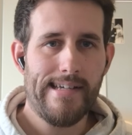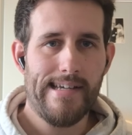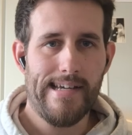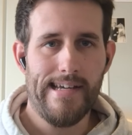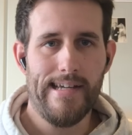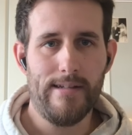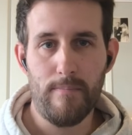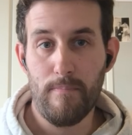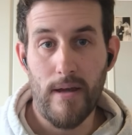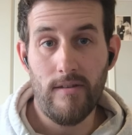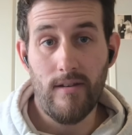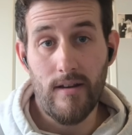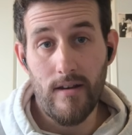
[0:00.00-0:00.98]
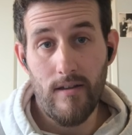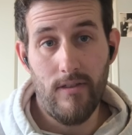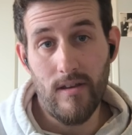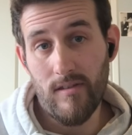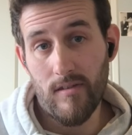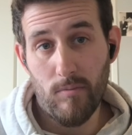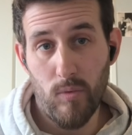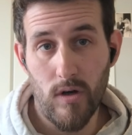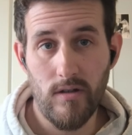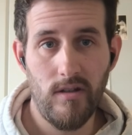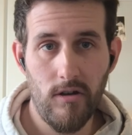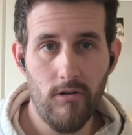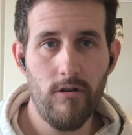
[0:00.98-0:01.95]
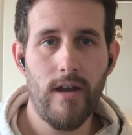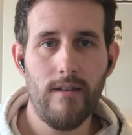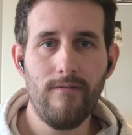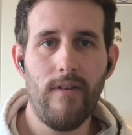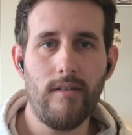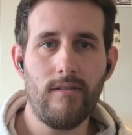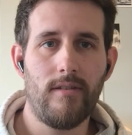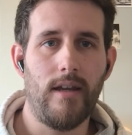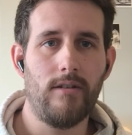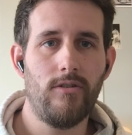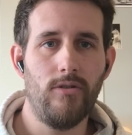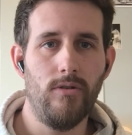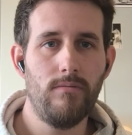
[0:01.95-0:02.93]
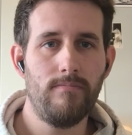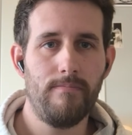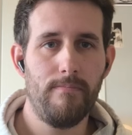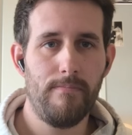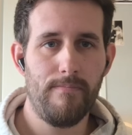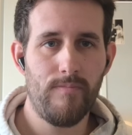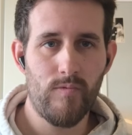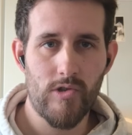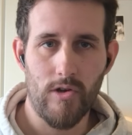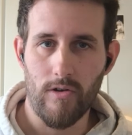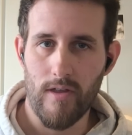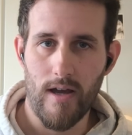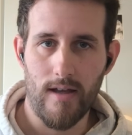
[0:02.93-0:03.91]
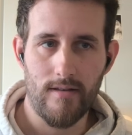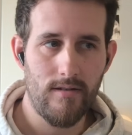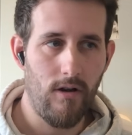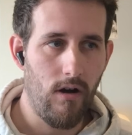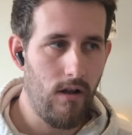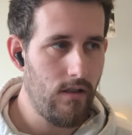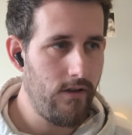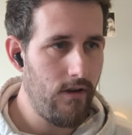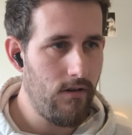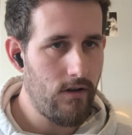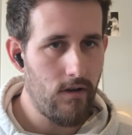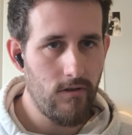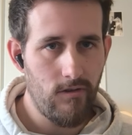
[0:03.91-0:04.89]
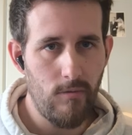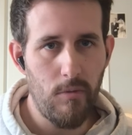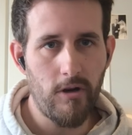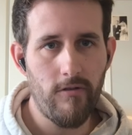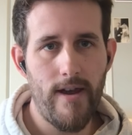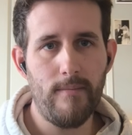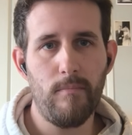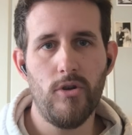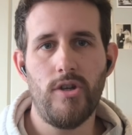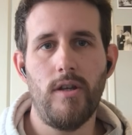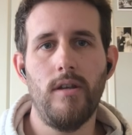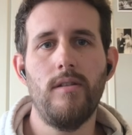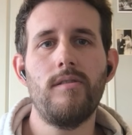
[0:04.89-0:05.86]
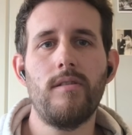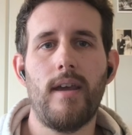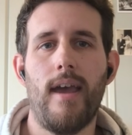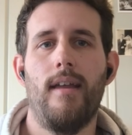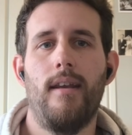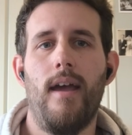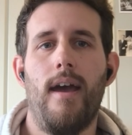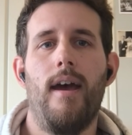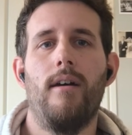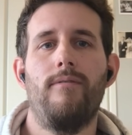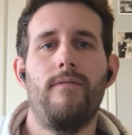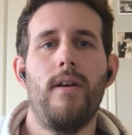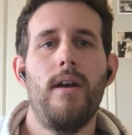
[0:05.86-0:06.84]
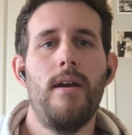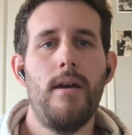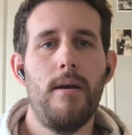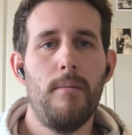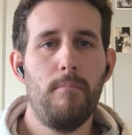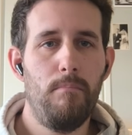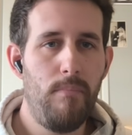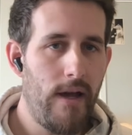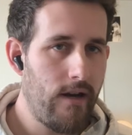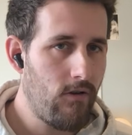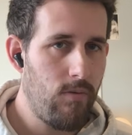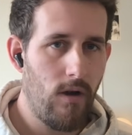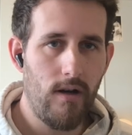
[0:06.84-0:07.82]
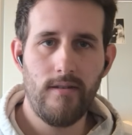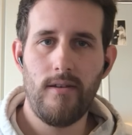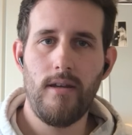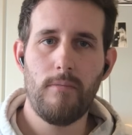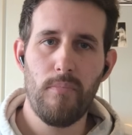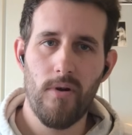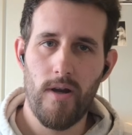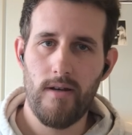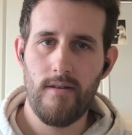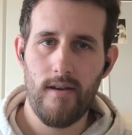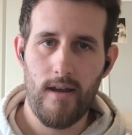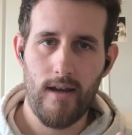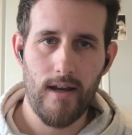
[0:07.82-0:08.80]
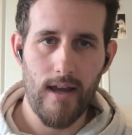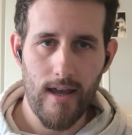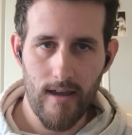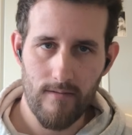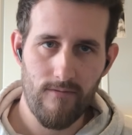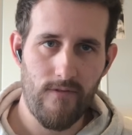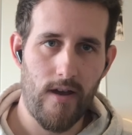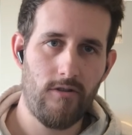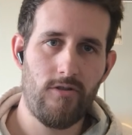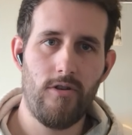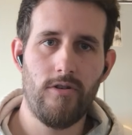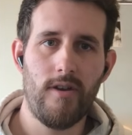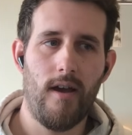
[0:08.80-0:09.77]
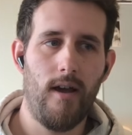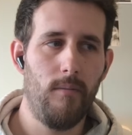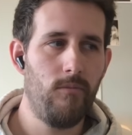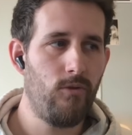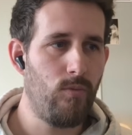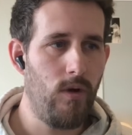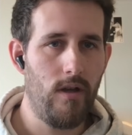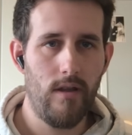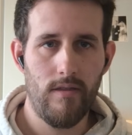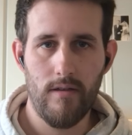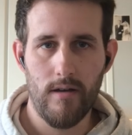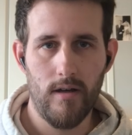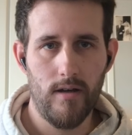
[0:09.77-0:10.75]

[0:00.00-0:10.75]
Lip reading: And basically this is what you're investing to, so that all your consumer grade machines can have better quality printing in faster times with